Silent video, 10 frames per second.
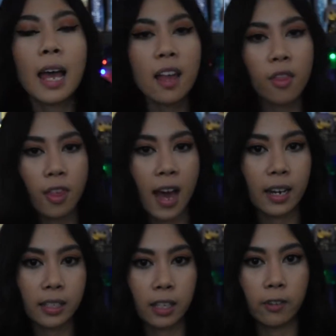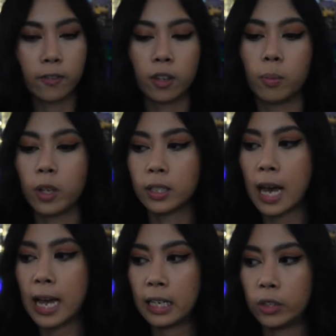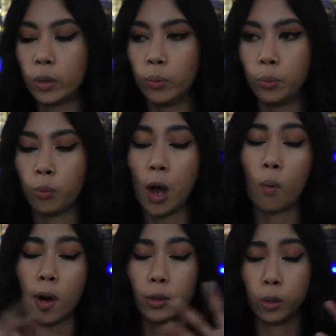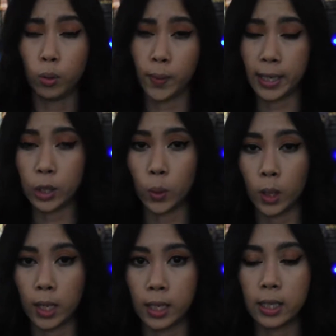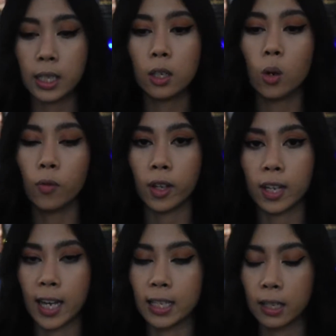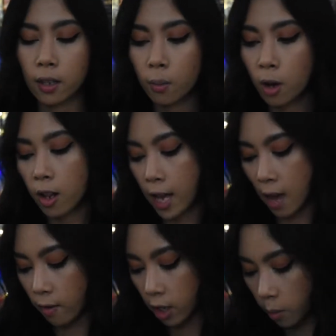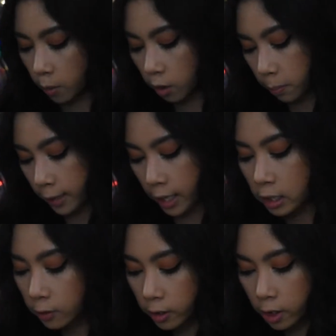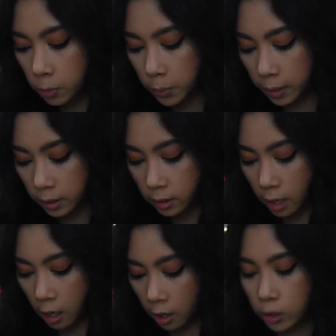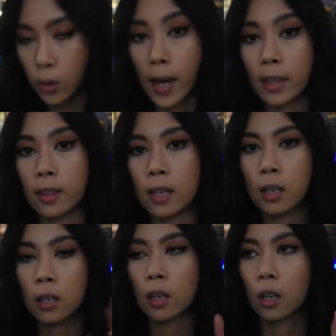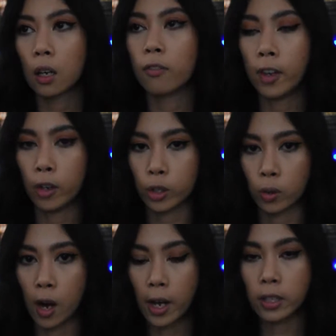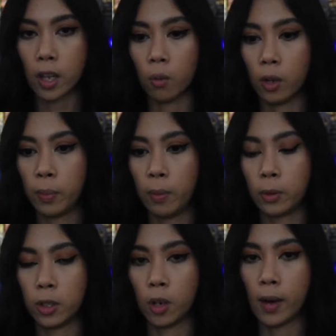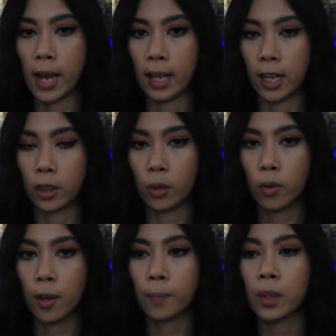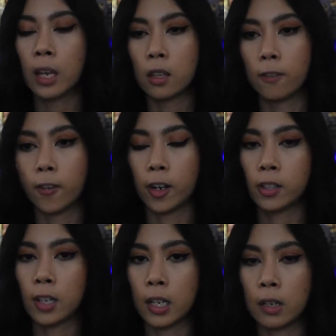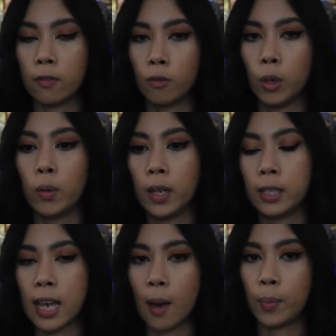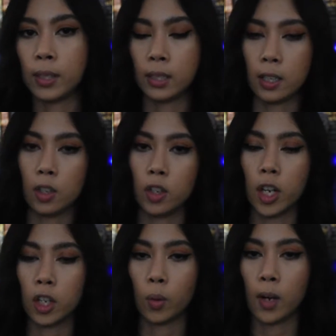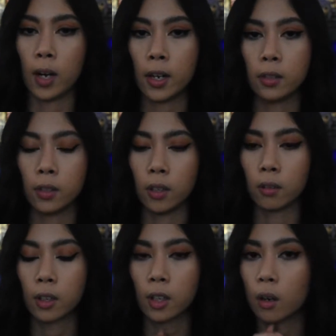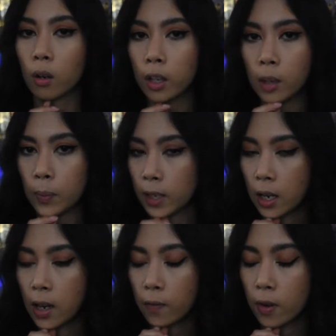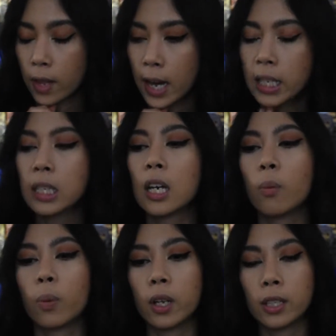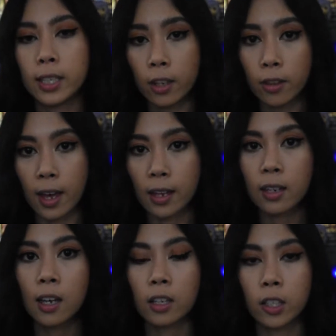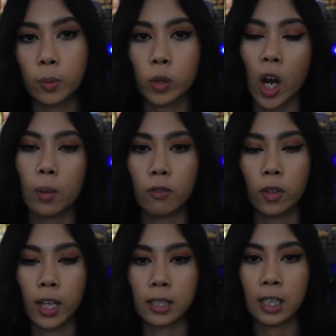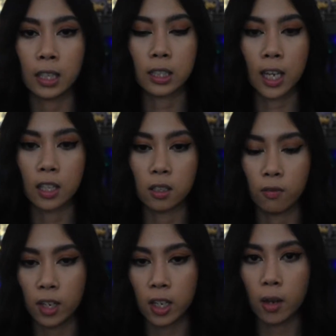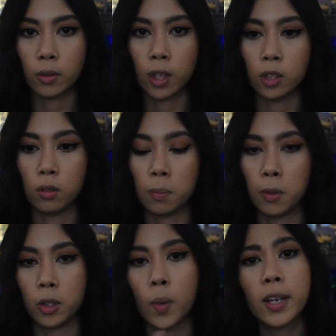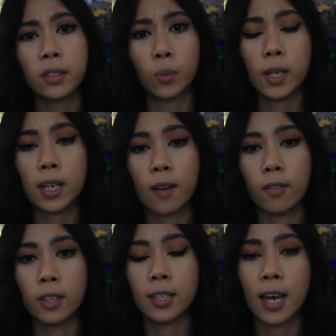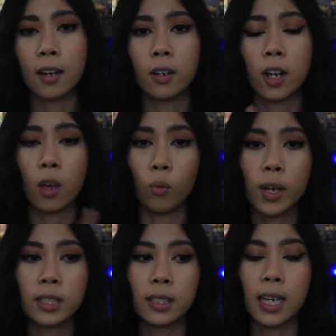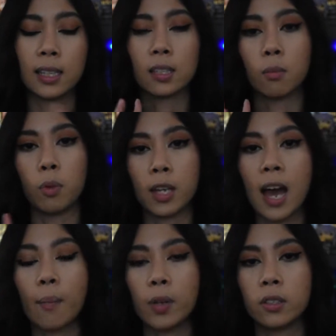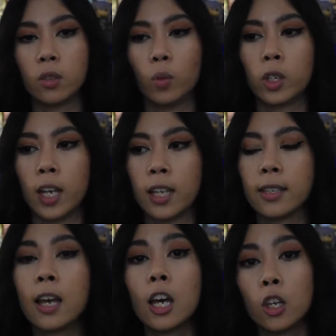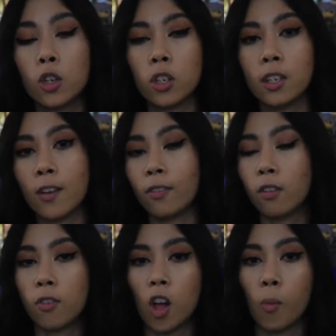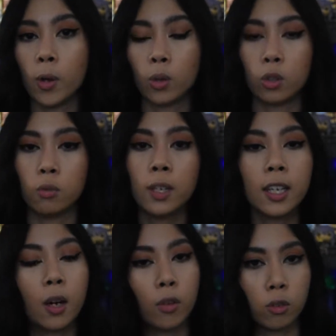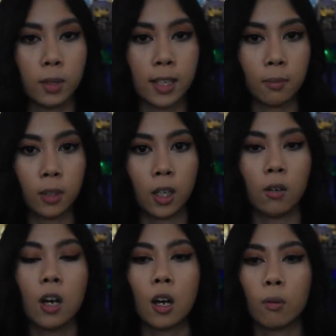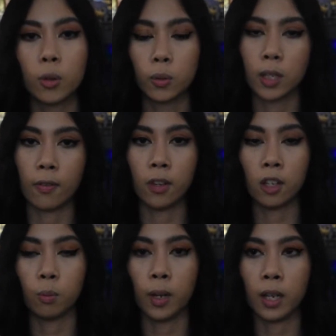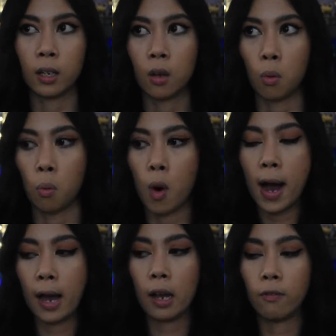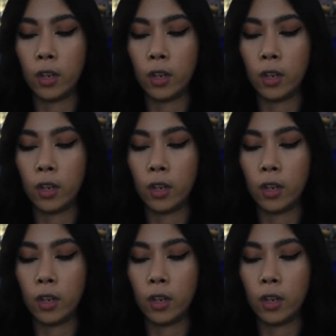And that is it for the books that I need to, I want to reread in 2019. Hopefully I'll get to them all. I have a couple of plans for these books, so I think fingers crossed I will be able to go ahead and get through them. The first set of rereads happens in January, so keep an eye out for that. But until then, subscribe if you like seeing these kinds of videos. I do upload twice a week, every Saturday and Wednesday, unless something happens, in which case you should definitely follow my social media, which will be down below, which will definitely explain why a